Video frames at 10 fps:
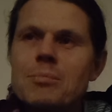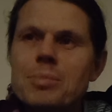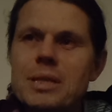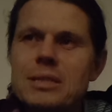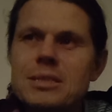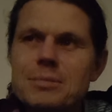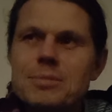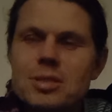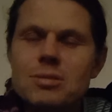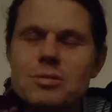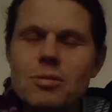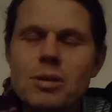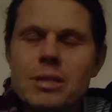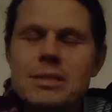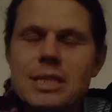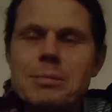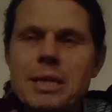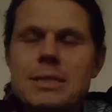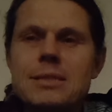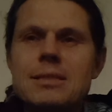but there's some strong and deep
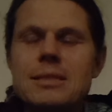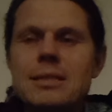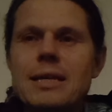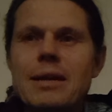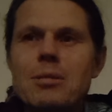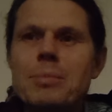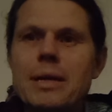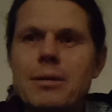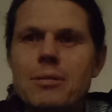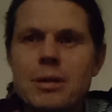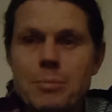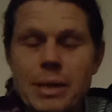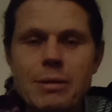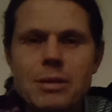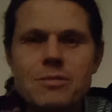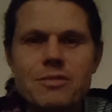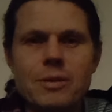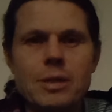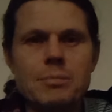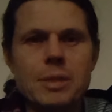lessons in there about, about
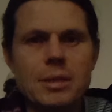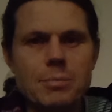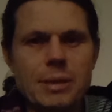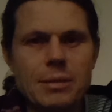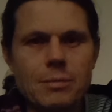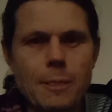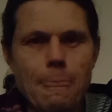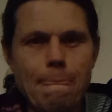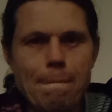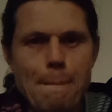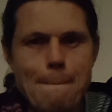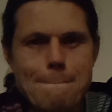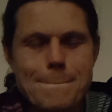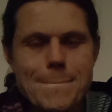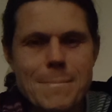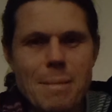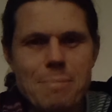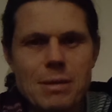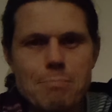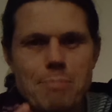confinement, about
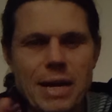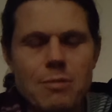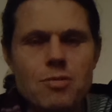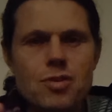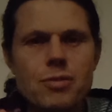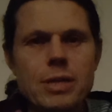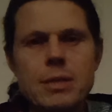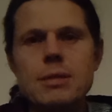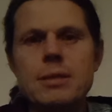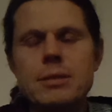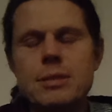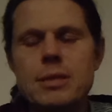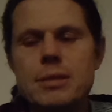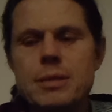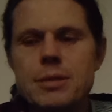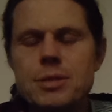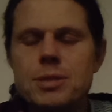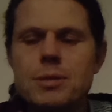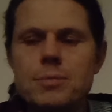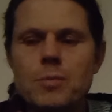being boundaried in, in, in a
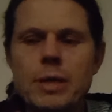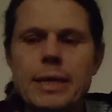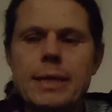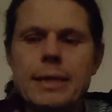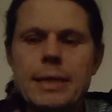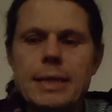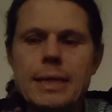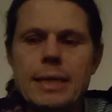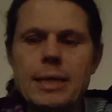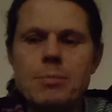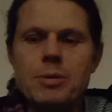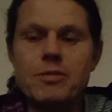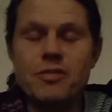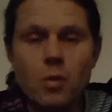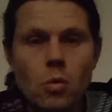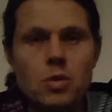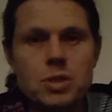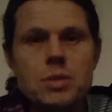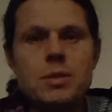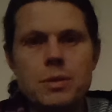certain way and being
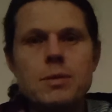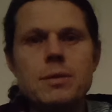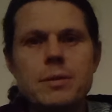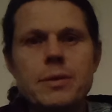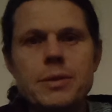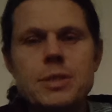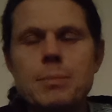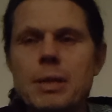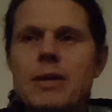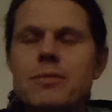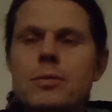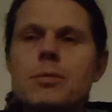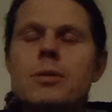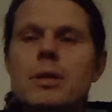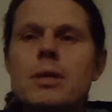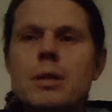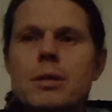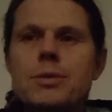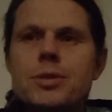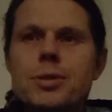forced at some level
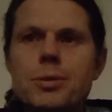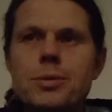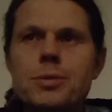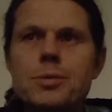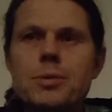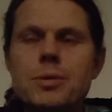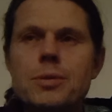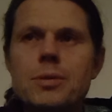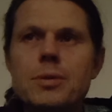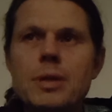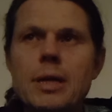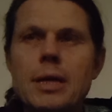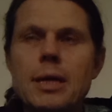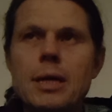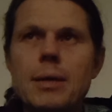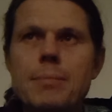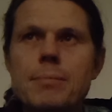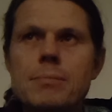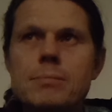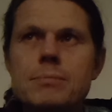to, um,